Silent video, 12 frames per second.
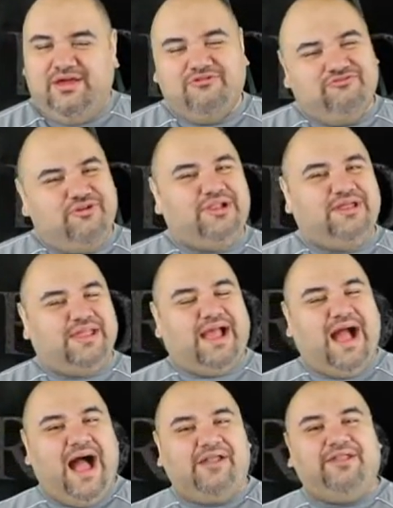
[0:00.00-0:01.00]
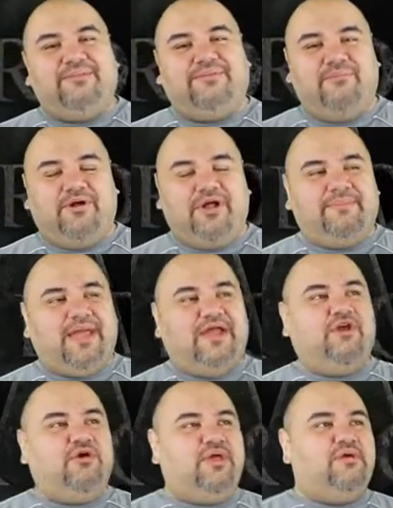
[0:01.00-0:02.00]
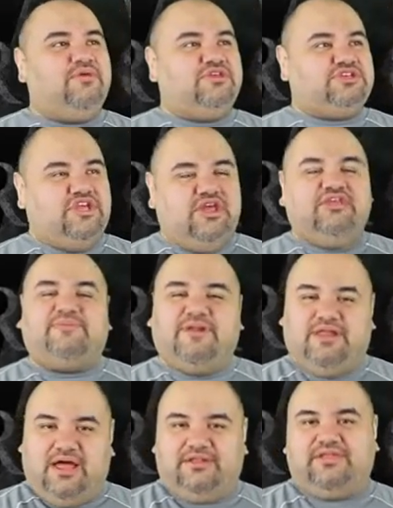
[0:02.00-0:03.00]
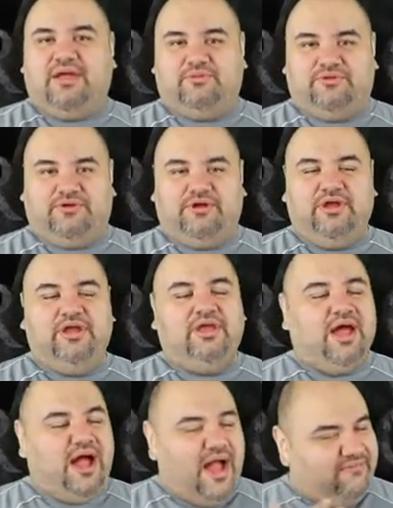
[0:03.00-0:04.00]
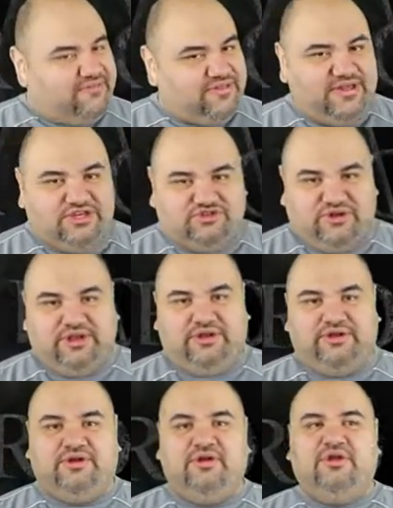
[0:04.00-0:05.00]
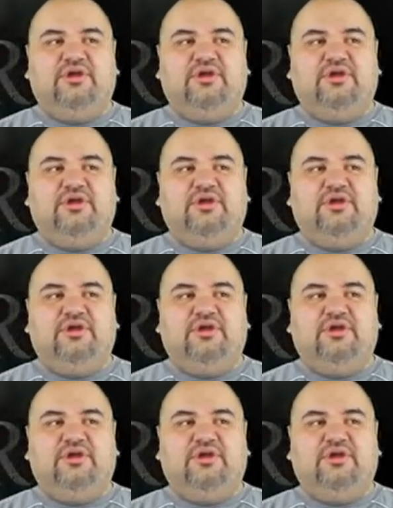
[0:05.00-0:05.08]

Really, like, how did I mean, I know he spent a lot of time with her. Obviously, he trained her.